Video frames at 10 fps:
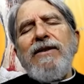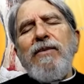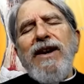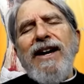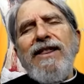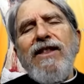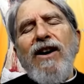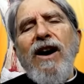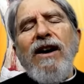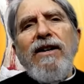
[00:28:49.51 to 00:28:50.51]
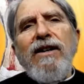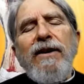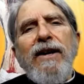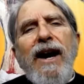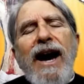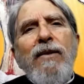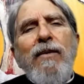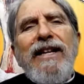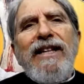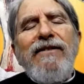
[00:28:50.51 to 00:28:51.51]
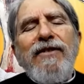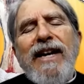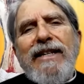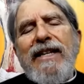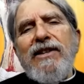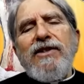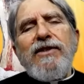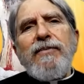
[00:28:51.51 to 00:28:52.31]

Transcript: what I thought. I don't want to live like this.